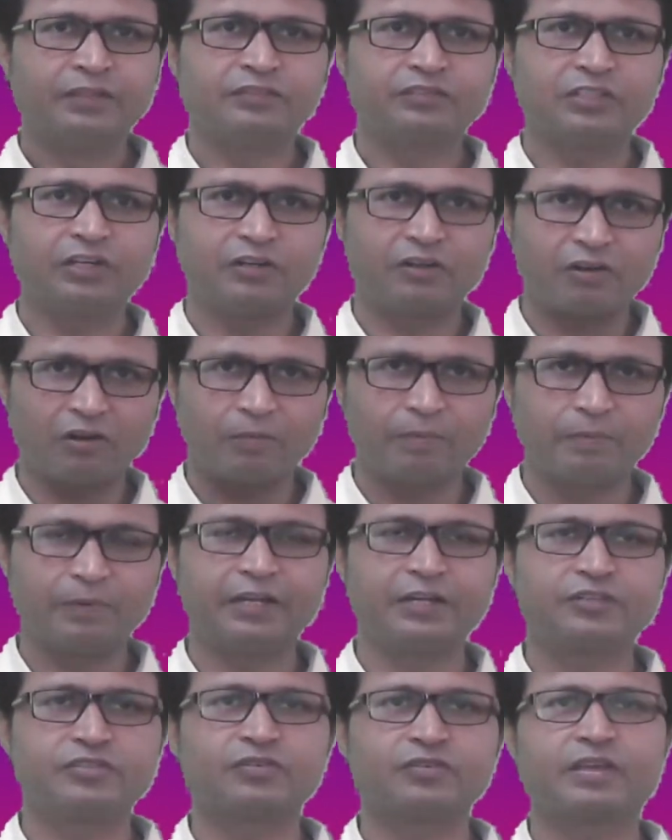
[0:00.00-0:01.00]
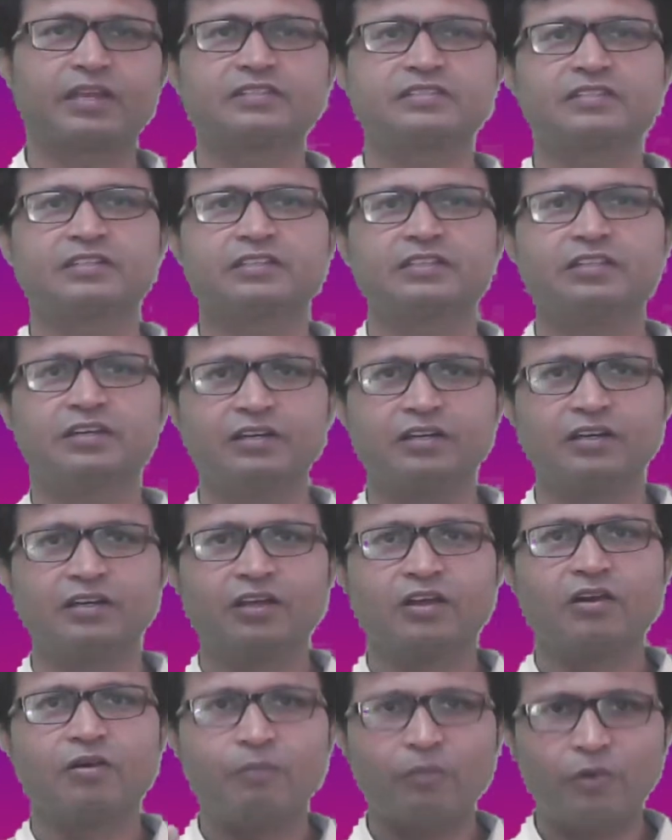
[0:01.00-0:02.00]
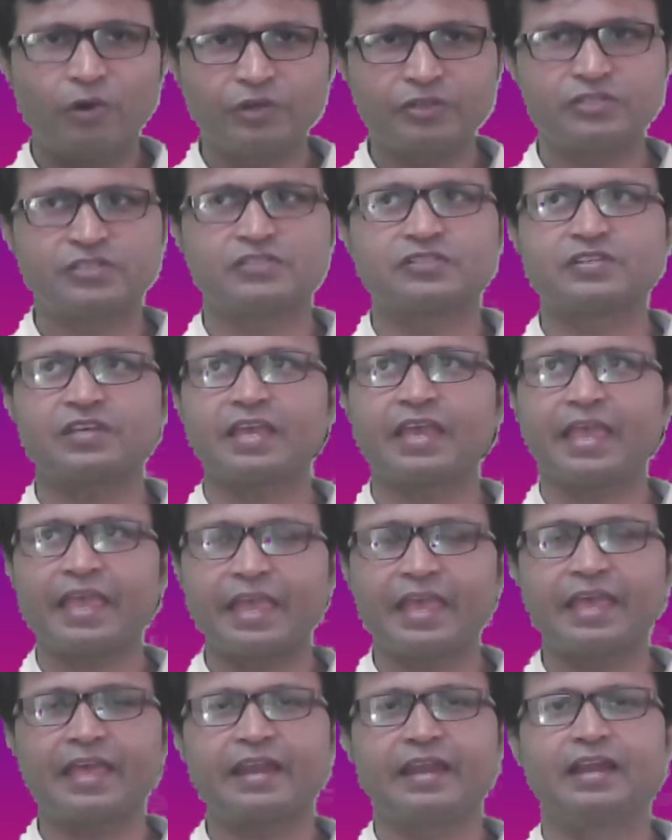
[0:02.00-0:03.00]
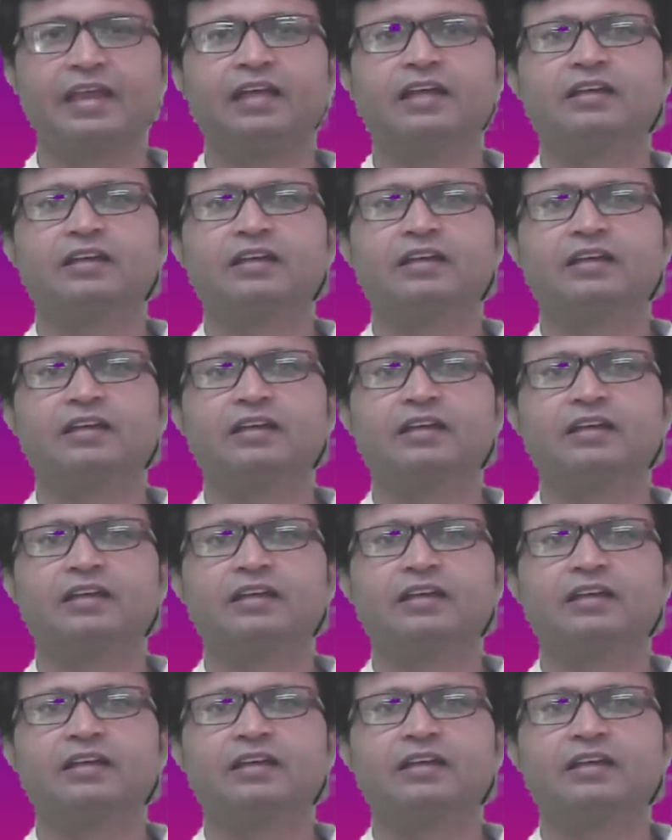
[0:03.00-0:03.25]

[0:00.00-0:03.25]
The droplets, you can say, the moist air,